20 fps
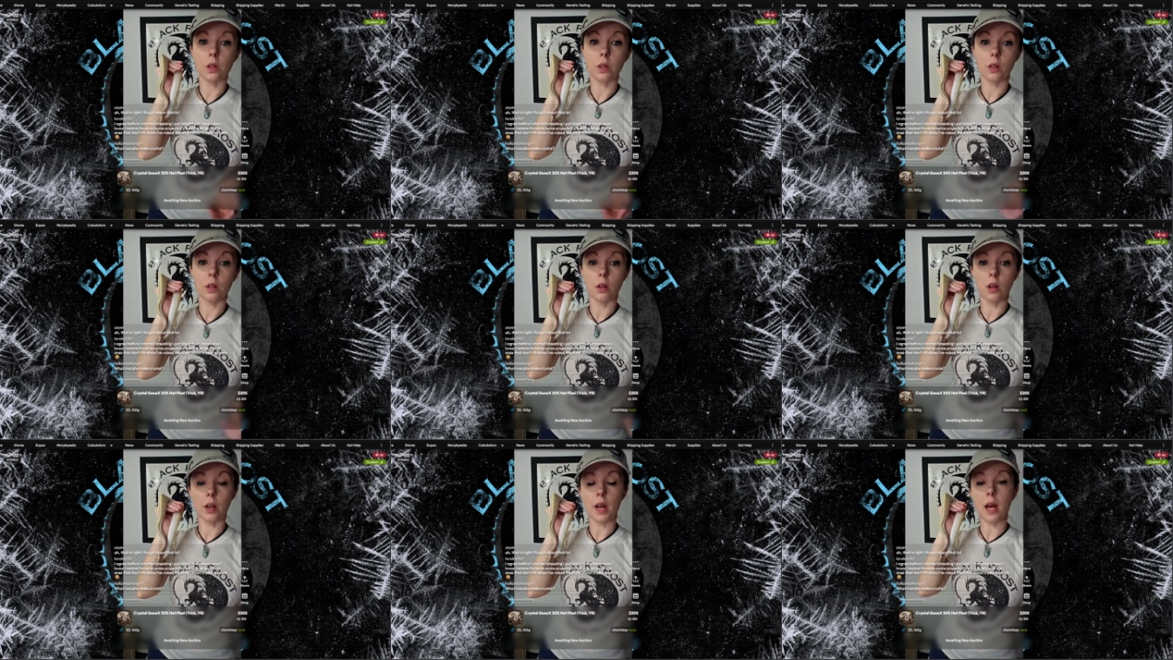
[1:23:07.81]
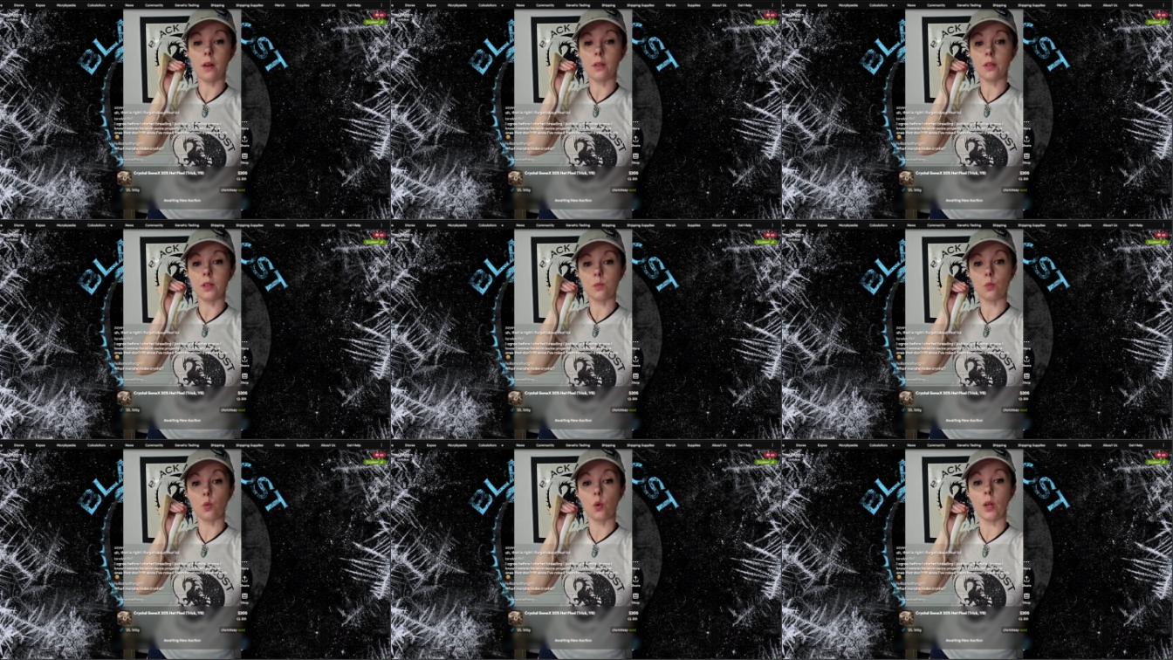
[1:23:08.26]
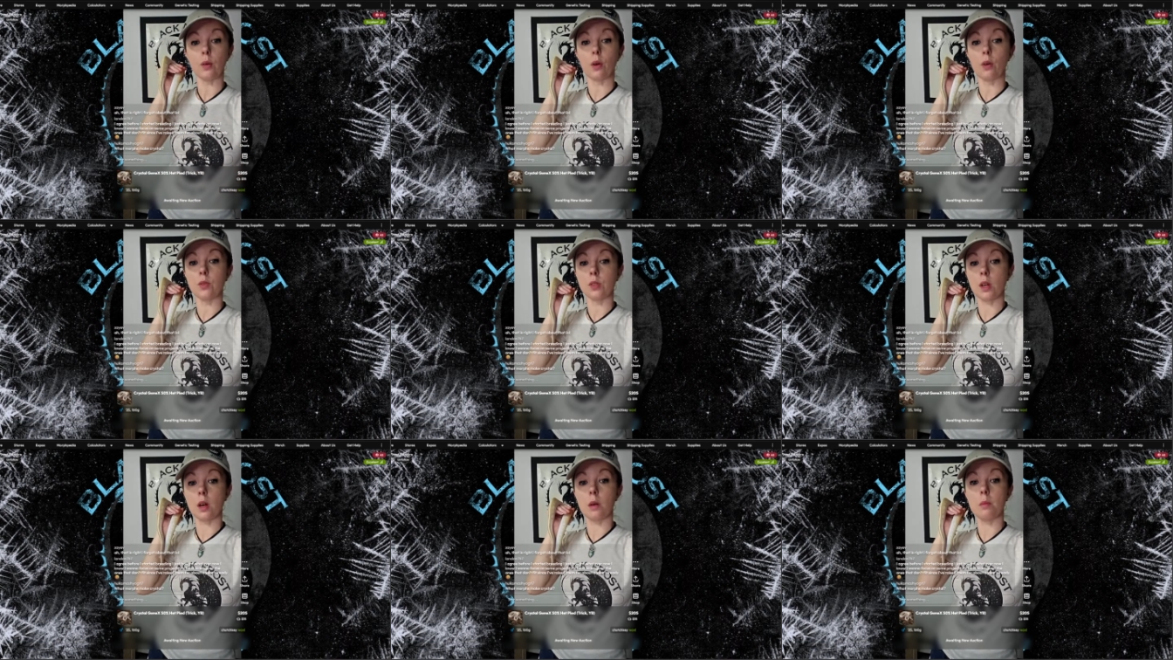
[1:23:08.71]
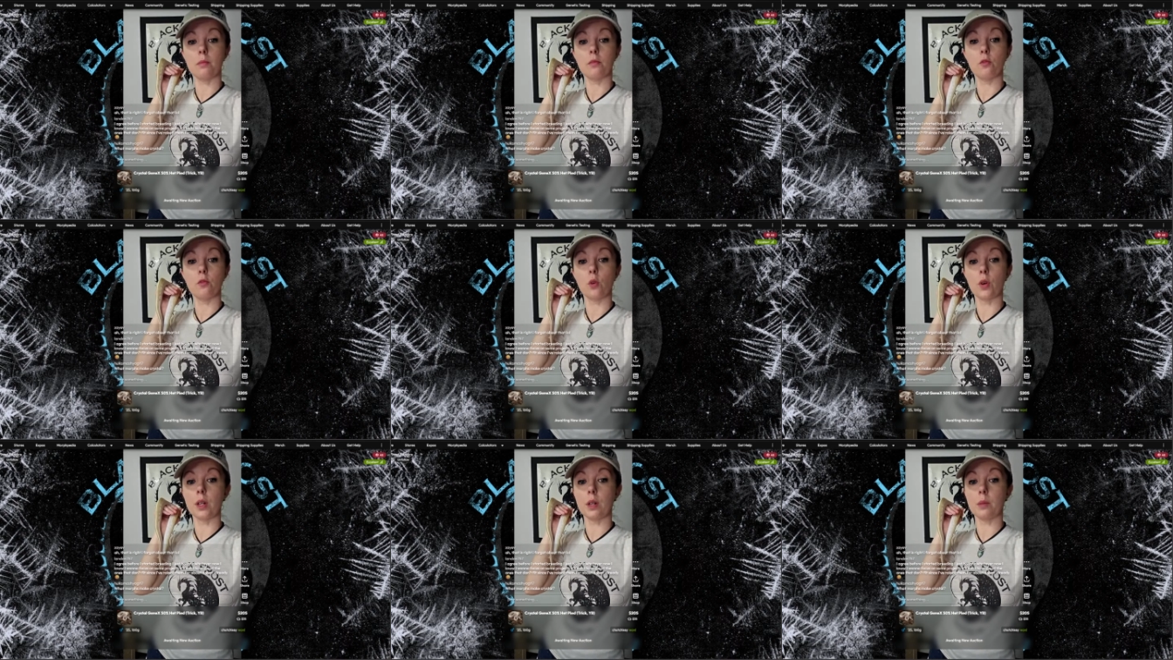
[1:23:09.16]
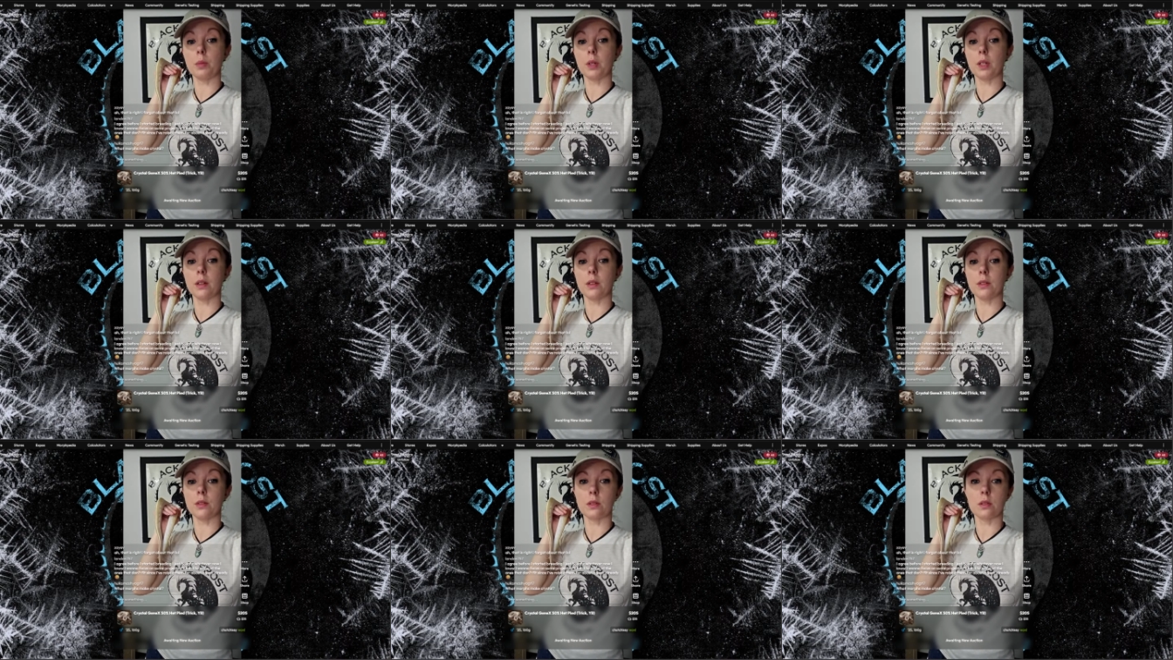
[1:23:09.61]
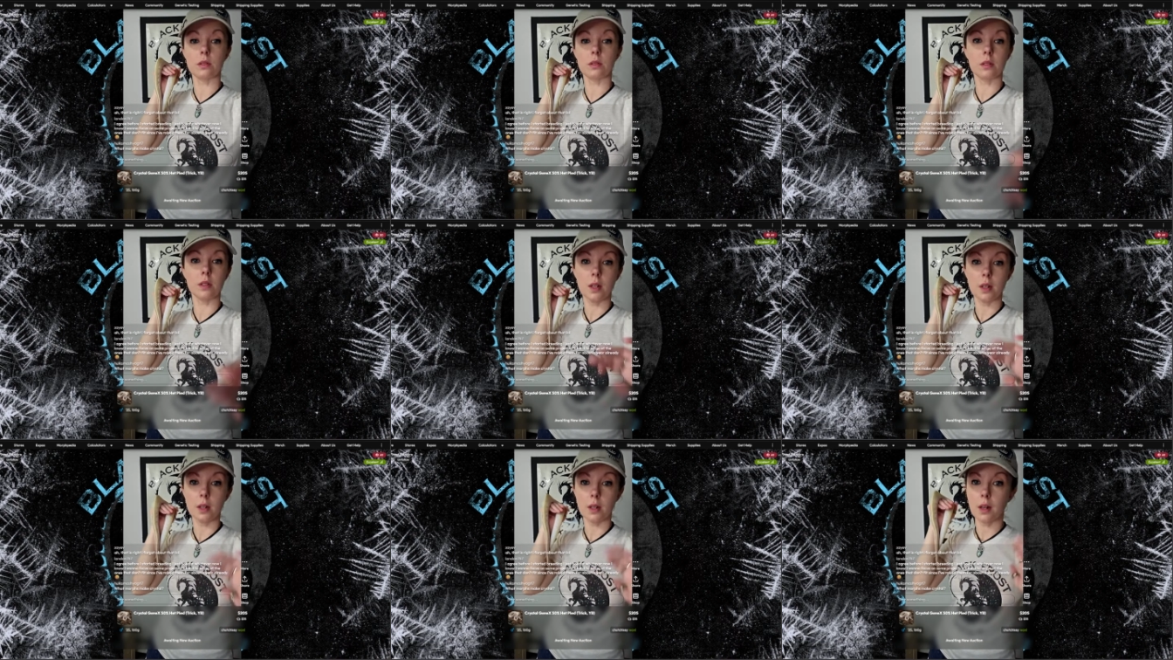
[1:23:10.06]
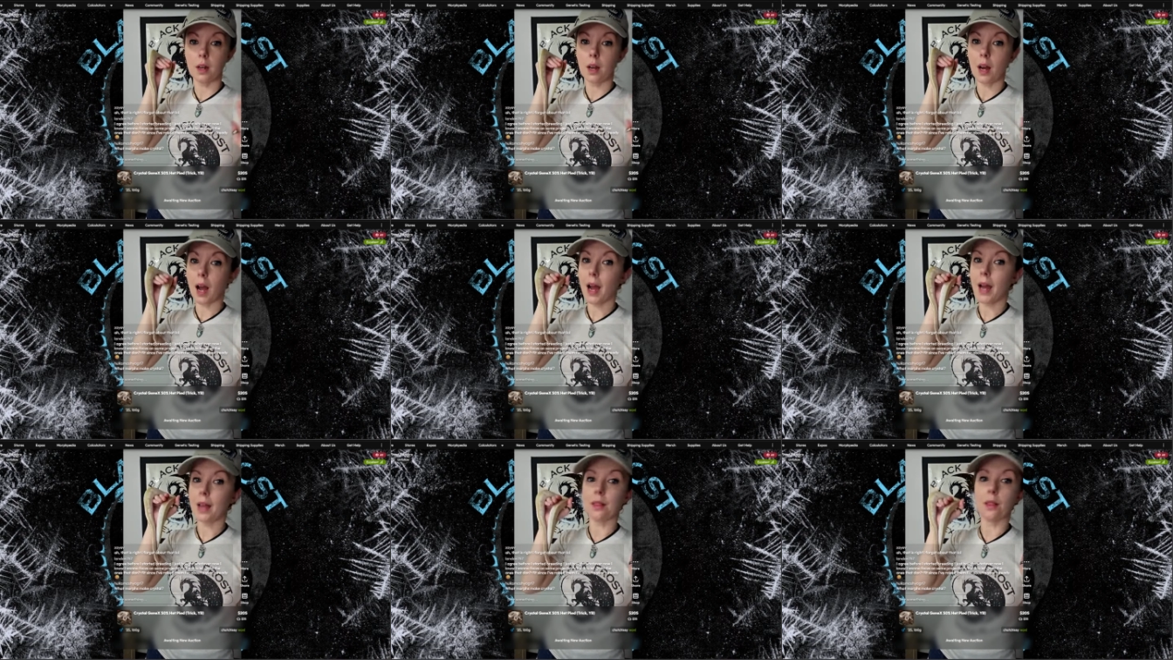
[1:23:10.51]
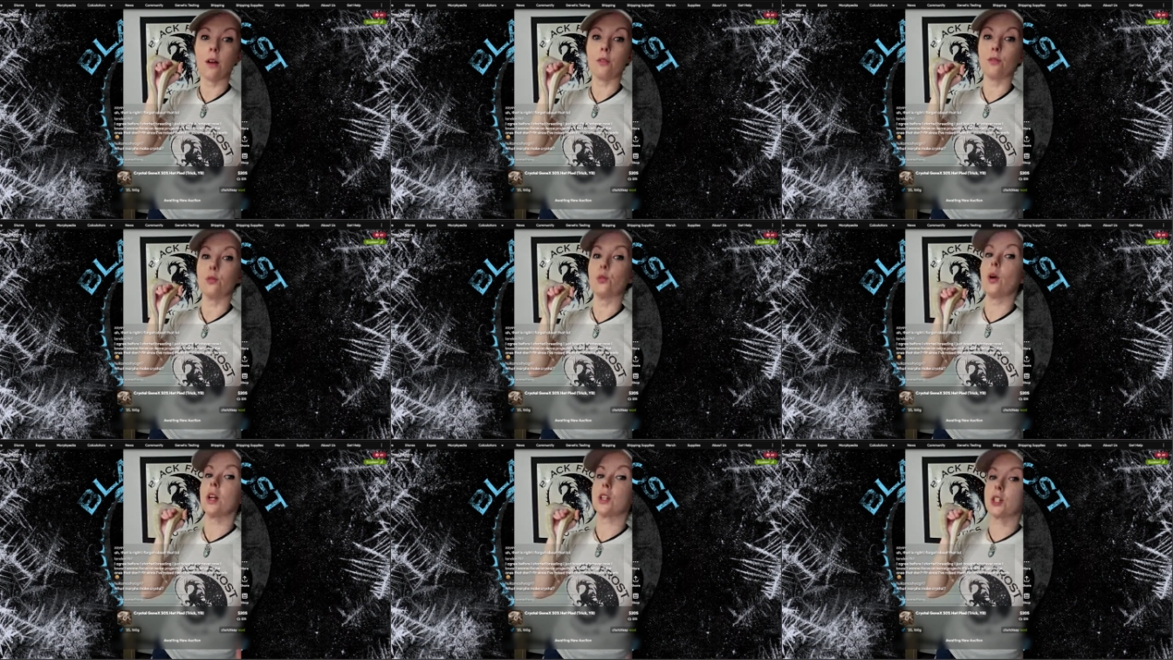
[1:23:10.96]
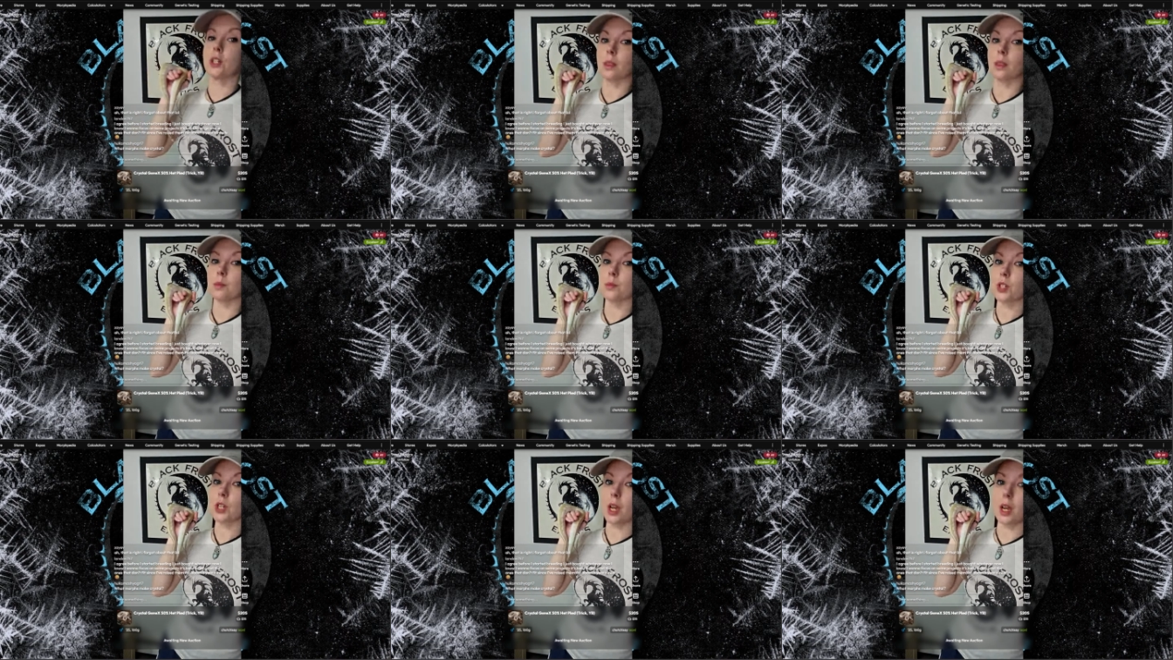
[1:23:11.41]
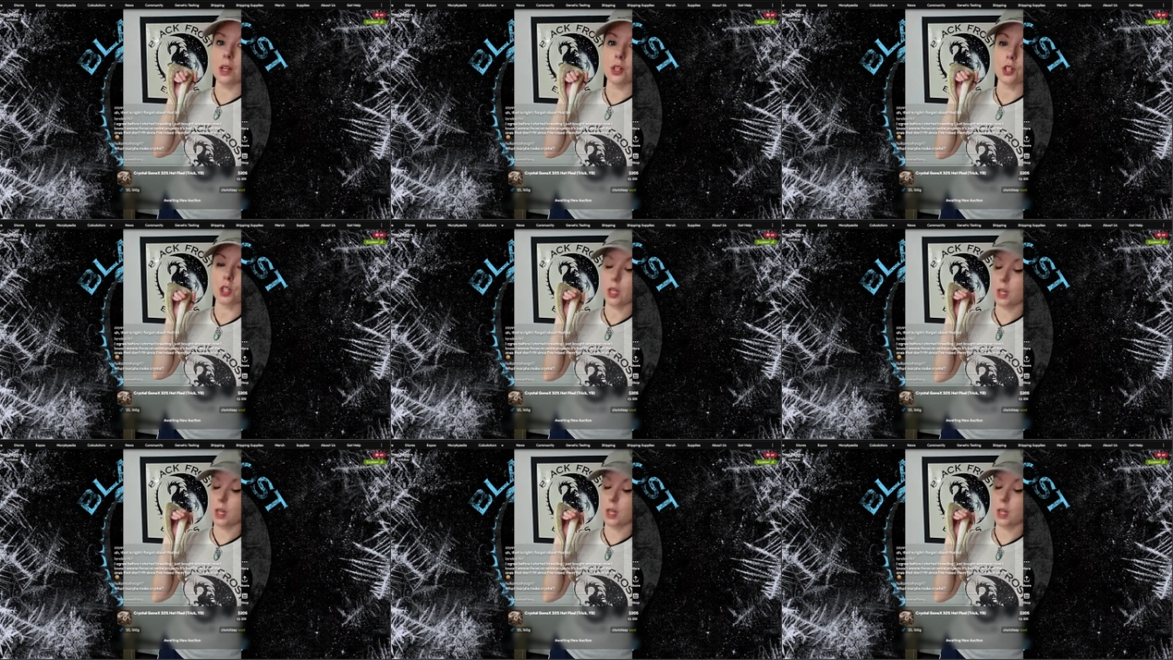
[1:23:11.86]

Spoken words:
on how this boy grows up for you, because I love watching them change.